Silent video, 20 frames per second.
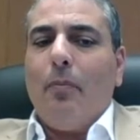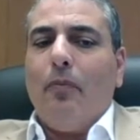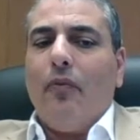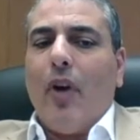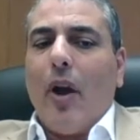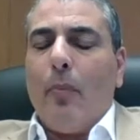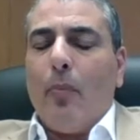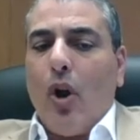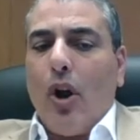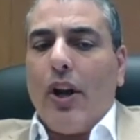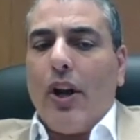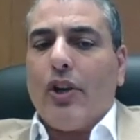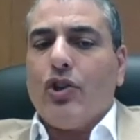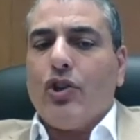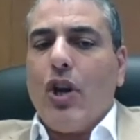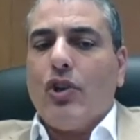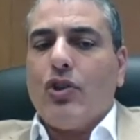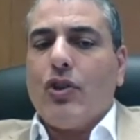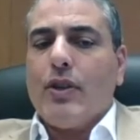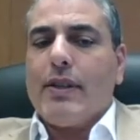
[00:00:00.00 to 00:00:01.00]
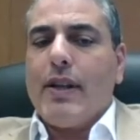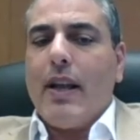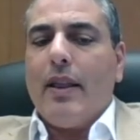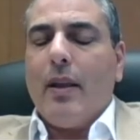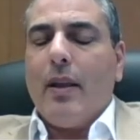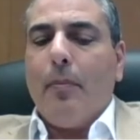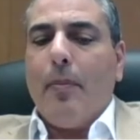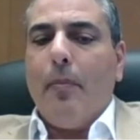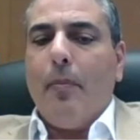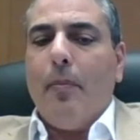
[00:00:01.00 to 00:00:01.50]
fibrotic changes in
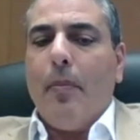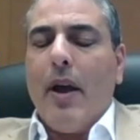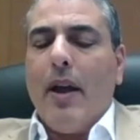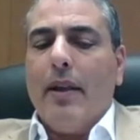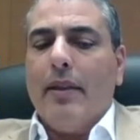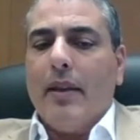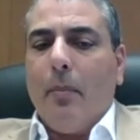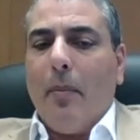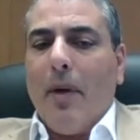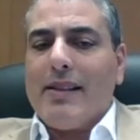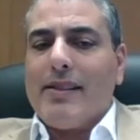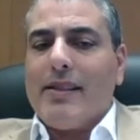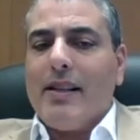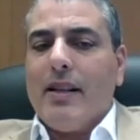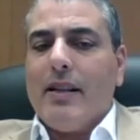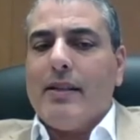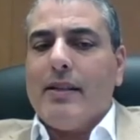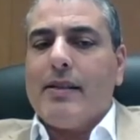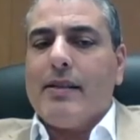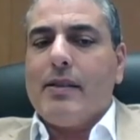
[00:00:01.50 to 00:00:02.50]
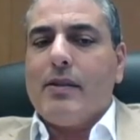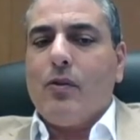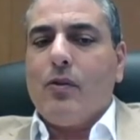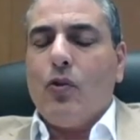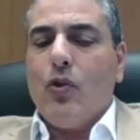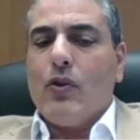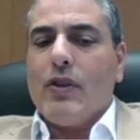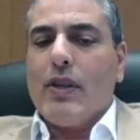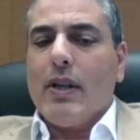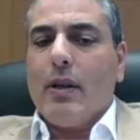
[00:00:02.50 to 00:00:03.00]
the muscles
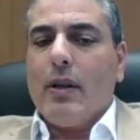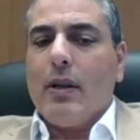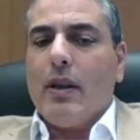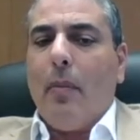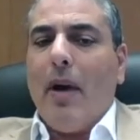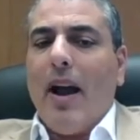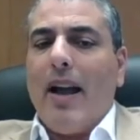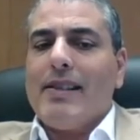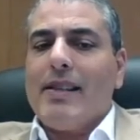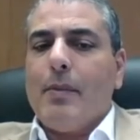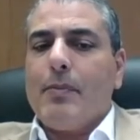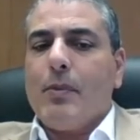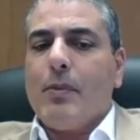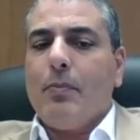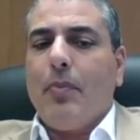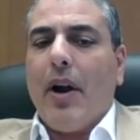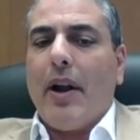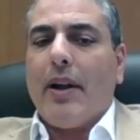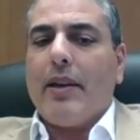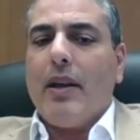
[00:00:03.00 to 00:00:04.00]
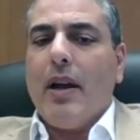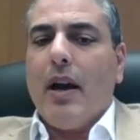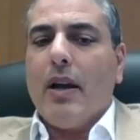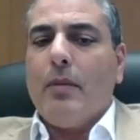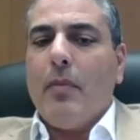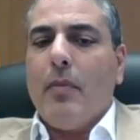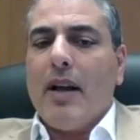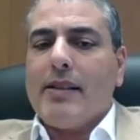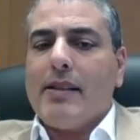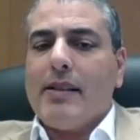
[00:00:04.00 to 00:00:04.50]
using the biceps
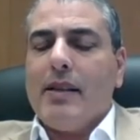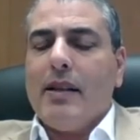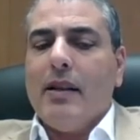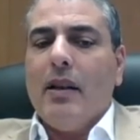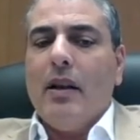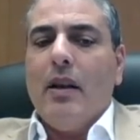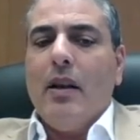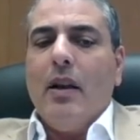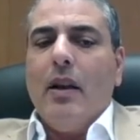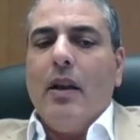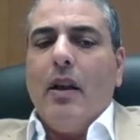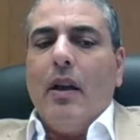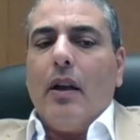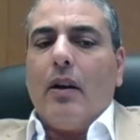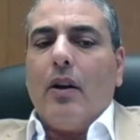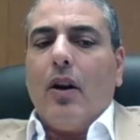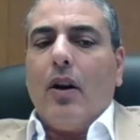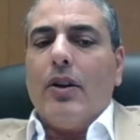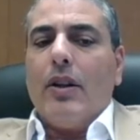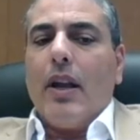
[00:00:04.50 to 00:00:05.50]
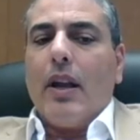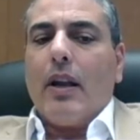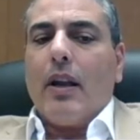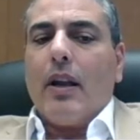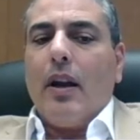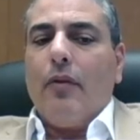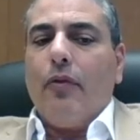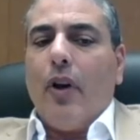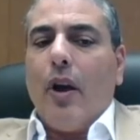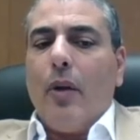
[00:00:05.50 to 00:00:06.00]
brachii muscle.
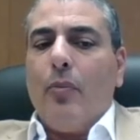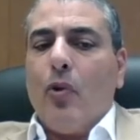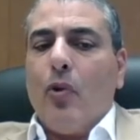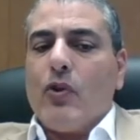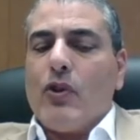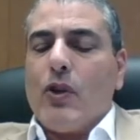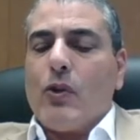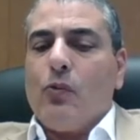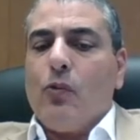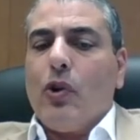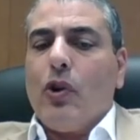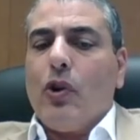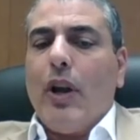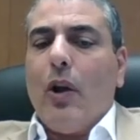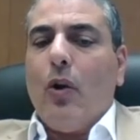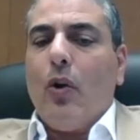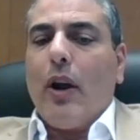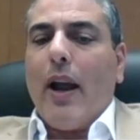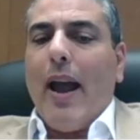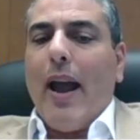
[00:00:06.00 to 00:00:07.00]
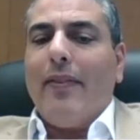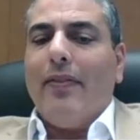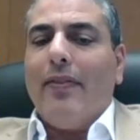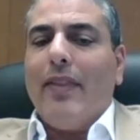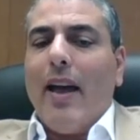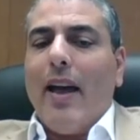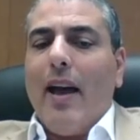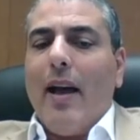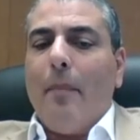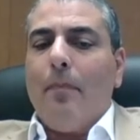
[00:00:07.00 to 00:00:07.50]
Cardiac fibrosis, we're going to look at
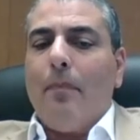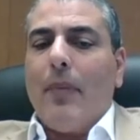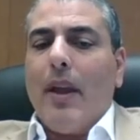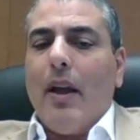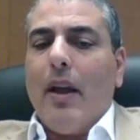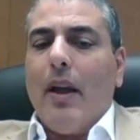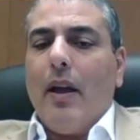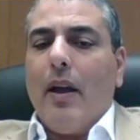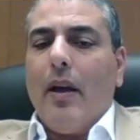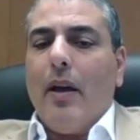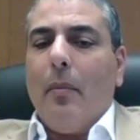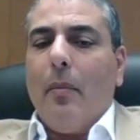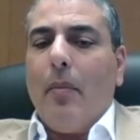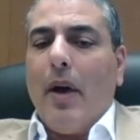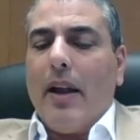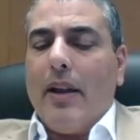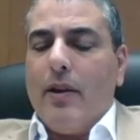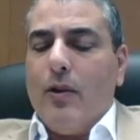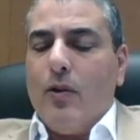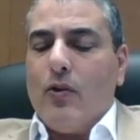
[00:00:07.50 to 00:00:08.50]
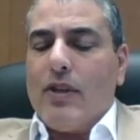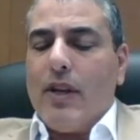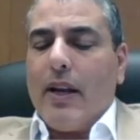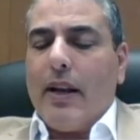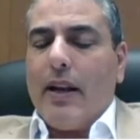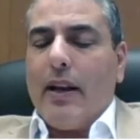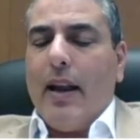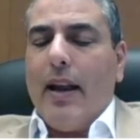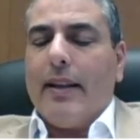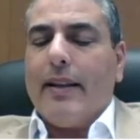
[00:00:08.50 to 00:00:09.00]
by
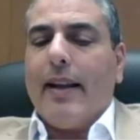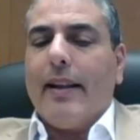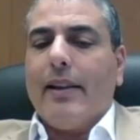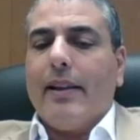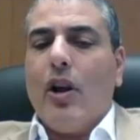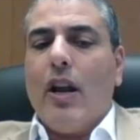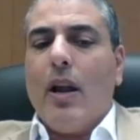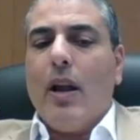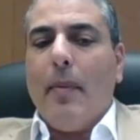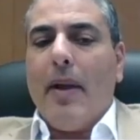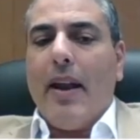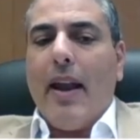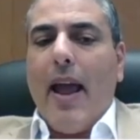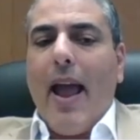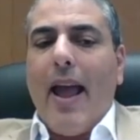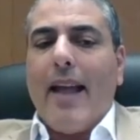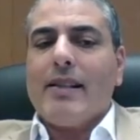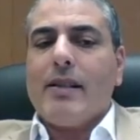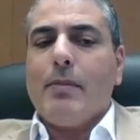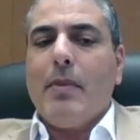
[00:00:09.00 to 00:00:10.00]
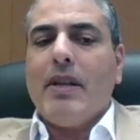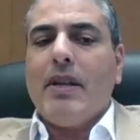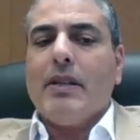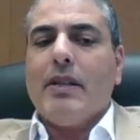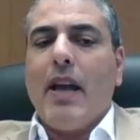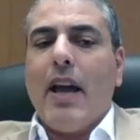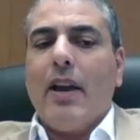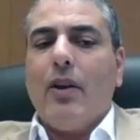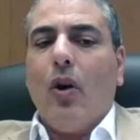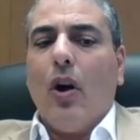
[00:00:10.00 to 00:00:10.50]
using late gadolinium enhancement,
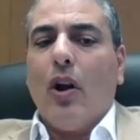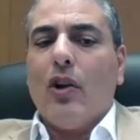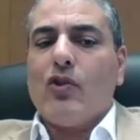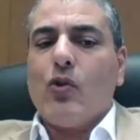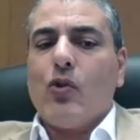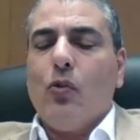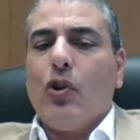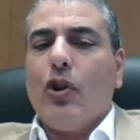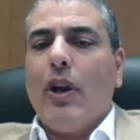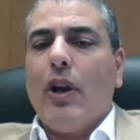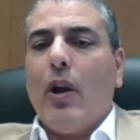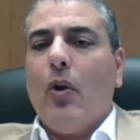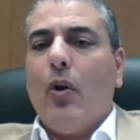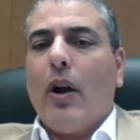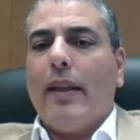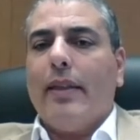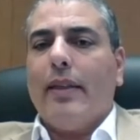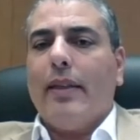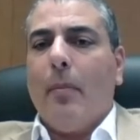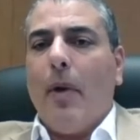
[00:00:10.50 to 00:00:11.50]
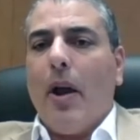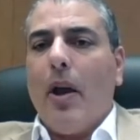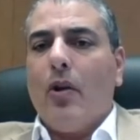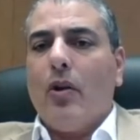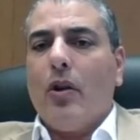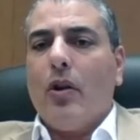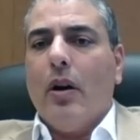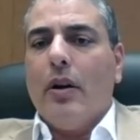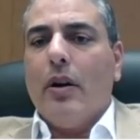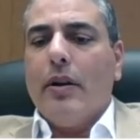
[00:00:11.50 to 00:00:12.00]
and also we're going to look at the
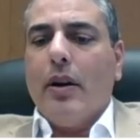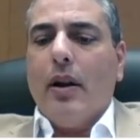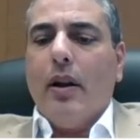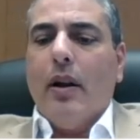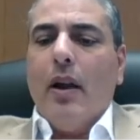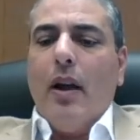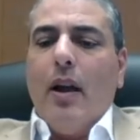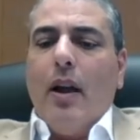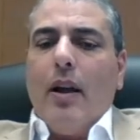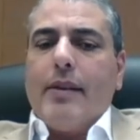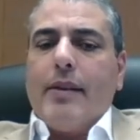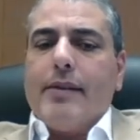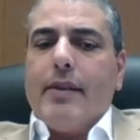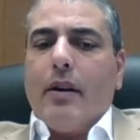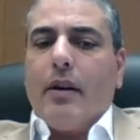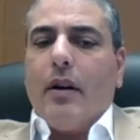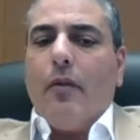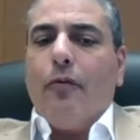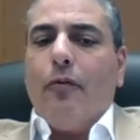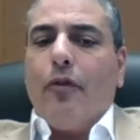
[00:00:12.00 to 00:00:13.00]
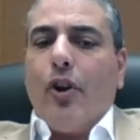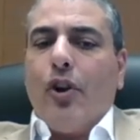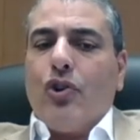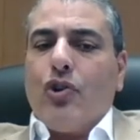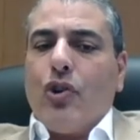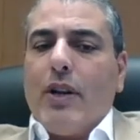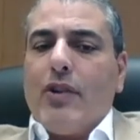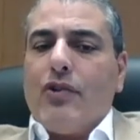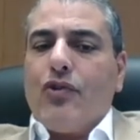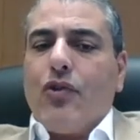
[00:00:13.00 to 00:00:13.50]
myocardial
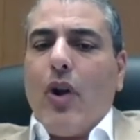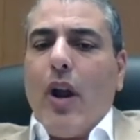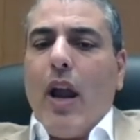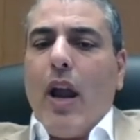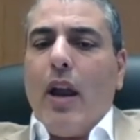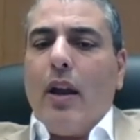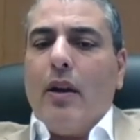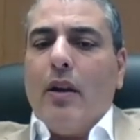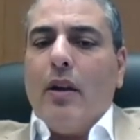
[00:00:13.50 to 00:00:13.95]
circumferential strain